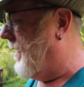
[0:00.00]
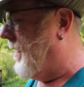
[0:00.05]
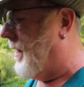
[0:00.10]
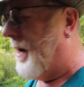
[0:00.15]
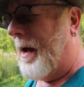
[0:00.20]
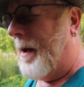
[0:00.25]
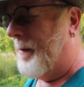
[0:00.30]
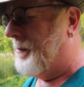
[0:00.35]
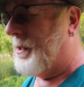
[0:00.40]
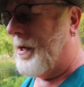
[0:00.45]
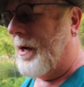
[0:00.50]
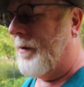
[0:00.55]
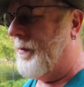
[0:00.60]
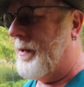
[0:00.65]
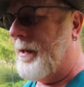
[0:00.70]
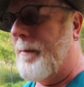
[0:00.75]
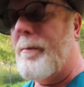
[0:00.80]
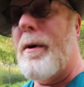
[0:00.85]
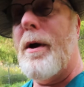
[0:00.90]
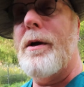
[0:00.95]
I'm sorry,
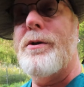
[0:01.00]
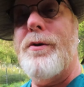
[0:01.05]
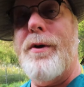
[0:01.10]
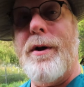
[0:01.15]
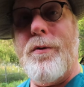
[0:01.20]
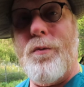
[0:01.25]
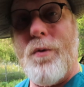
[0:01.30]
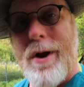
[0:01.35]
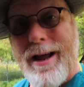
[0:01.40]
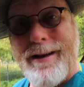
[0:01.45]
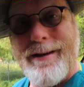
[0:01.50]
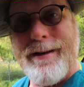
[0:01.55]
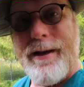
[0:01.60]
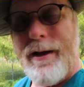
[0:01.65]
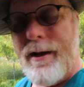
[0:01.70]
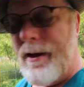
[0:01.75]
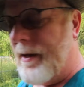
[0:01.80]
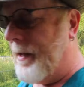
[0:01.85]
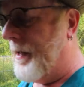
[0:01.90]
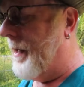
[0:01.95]
when the bucks are in rut,
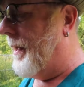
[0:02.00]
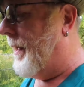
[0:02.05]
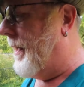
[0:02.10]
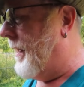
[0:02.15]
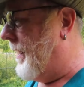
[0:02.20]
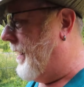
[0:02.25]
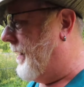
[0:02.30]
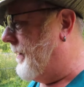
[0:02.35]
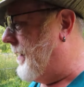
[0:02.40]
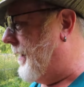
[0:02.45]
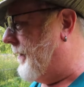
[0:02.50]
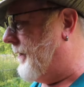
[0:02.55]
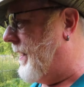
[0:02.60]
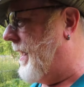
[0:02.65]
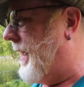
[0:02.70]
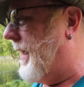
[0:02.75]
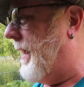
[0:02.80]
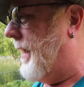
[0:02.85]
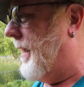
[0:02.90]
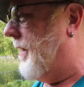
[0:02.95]
that
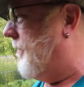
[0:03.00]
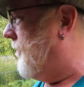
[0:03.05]
they